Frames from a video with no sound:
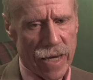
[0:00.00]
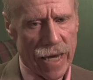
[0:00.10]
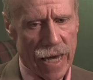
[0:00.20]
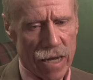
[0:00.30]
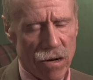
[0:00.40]

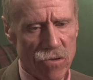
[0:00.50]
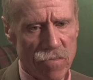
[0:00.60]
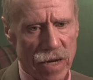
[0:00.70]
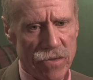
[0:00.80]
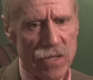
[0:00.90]
And other
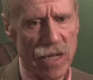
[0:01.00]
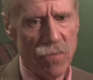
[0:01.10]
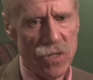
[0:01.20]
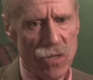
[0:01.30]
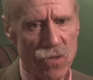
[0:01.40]
methods
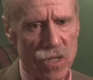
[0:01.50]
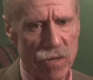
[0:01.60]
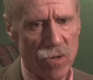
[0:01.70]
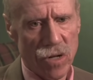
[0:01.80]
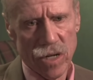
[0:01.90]
have been used
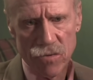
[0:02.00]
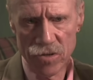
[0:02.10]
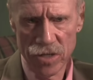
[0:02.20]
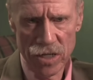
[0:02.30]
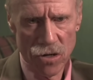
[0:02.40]
similarly
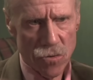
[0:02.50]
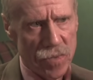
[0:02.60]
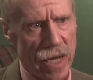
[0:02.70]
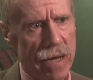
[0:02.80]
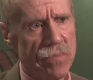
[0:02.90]
with these loop
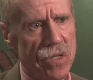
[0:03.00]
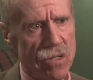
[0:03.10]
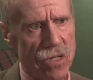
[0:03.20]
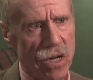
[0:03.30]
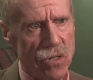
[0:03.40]
tapes
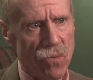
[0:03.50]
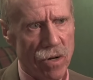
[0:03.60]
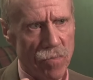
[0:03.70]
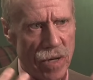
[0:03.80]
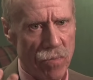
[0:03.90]
and such,
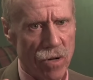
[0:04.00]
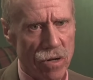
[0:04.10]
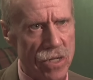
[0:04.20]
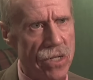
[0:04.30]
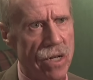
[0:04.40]
where people are
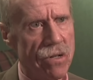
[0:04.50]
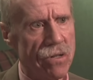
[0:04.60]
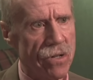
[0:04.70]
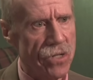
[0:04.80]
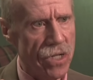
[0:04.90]
listening to
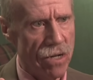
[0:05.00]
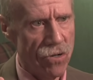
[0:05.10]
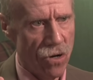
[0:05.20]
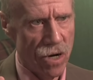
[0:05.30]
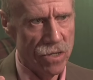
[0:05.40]
their son
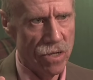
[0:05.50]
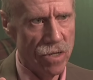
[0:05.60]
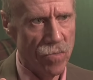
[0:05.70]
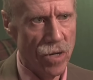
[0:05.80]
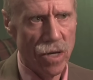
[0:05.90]
talk to
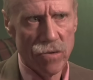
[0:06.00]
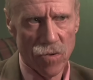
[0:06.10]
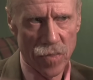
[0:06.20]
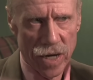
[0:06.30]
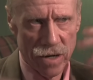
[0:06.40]
them
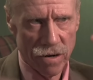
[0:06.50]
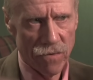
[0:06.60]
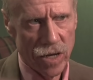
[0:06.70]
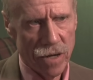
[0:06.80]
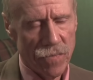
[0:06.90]

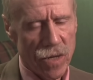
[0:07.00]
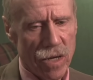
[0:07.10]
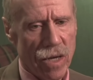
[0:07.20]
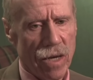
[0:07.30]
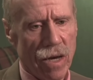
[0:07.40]
repetitively.
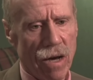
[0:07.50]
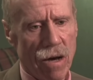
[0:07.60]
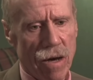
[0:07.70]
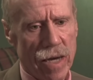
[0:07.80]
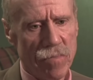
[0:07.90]

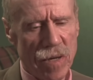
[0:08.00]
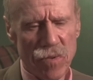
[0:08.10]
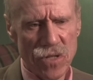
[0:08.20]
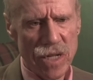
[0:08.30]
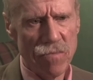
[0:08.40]
And
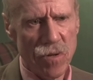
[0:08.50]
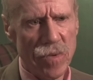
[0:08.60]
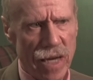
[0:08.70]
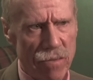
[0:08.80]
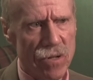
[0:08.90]
people seem to
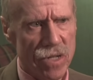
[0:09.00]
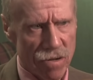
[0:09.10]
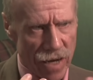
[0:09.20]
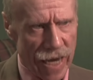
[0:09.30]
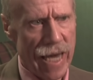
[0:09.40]
be able
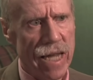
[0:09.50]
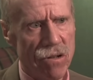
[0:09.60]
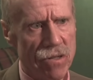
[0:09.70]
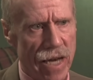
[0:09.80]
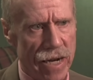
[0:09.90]
to
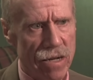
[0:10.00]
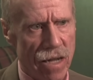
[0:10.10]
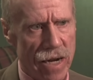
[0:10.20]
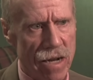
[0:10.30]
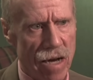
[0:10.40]
handle that and
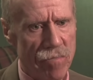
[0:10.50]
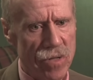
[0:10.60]
light up.